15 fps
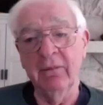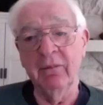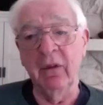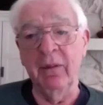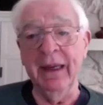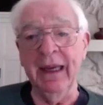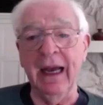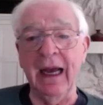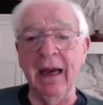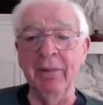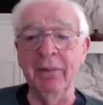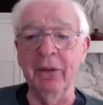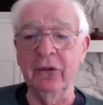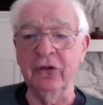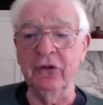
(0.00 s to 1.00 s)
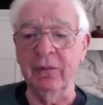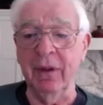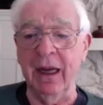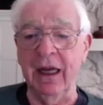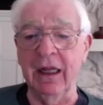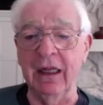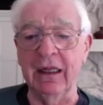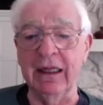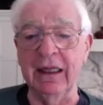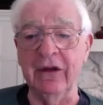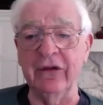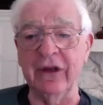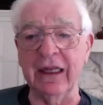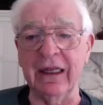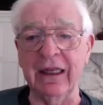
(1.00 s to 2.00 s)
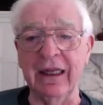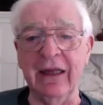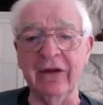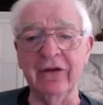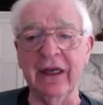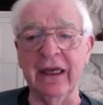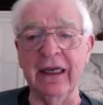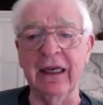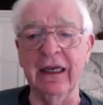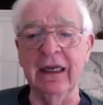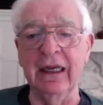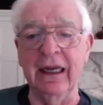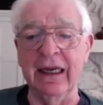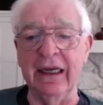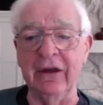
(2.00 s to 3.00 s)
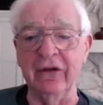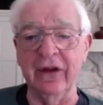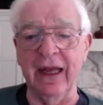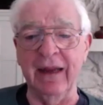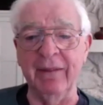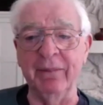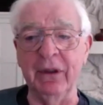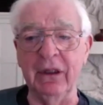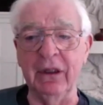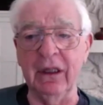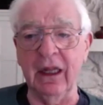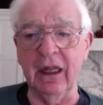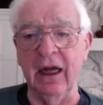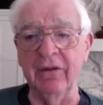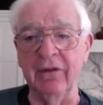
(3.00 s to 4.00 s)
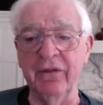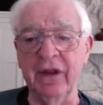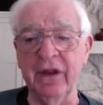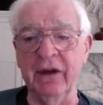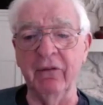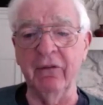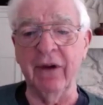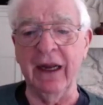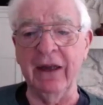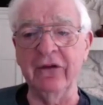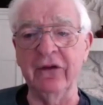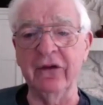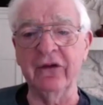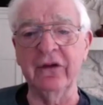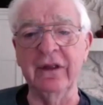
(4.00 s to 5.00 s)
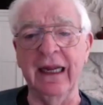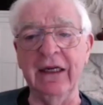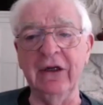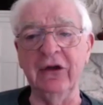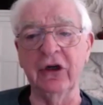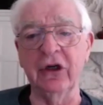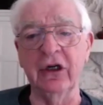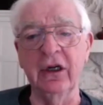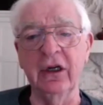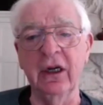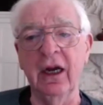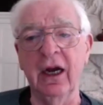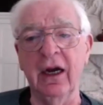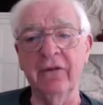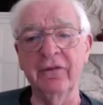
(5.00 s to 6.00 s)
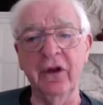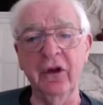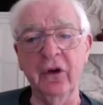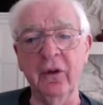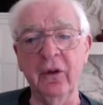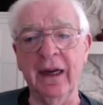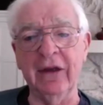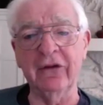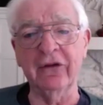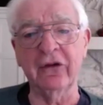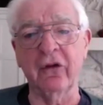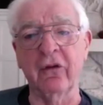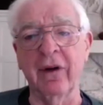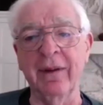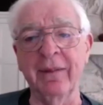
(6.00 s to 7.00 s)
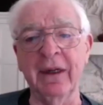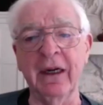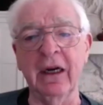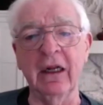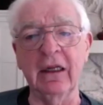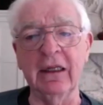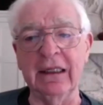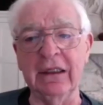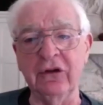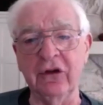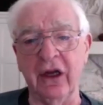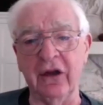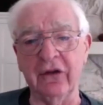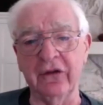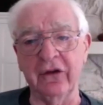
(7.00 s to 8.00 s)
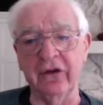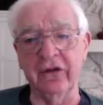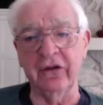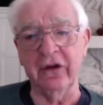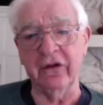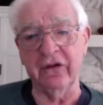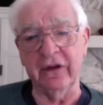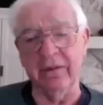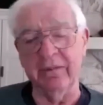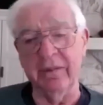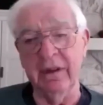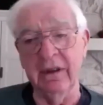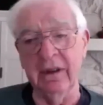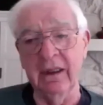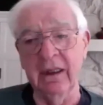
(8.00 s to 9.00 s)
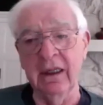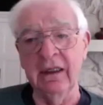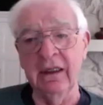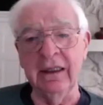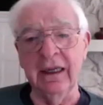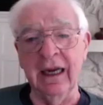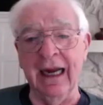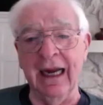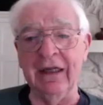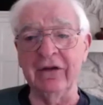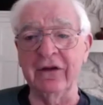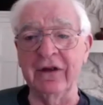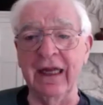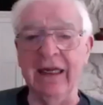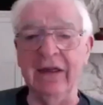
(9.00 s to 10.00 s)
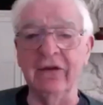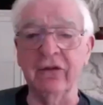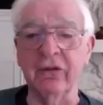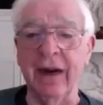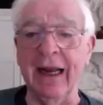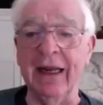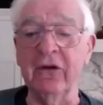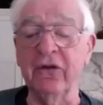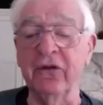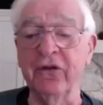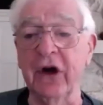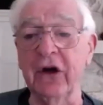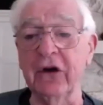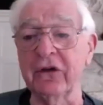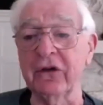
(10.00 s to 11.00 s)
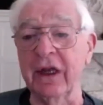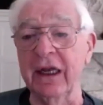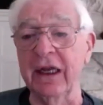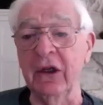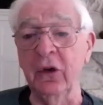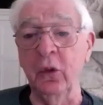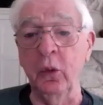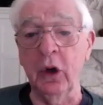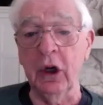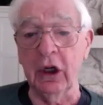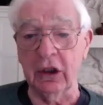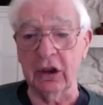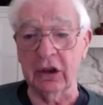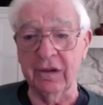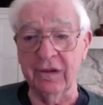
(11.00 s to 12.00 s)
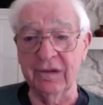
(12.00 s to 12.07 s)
Mumia Abu-Jamal is a classic example of the racist nature of the US criminal injustice system. The United States ranks first in the world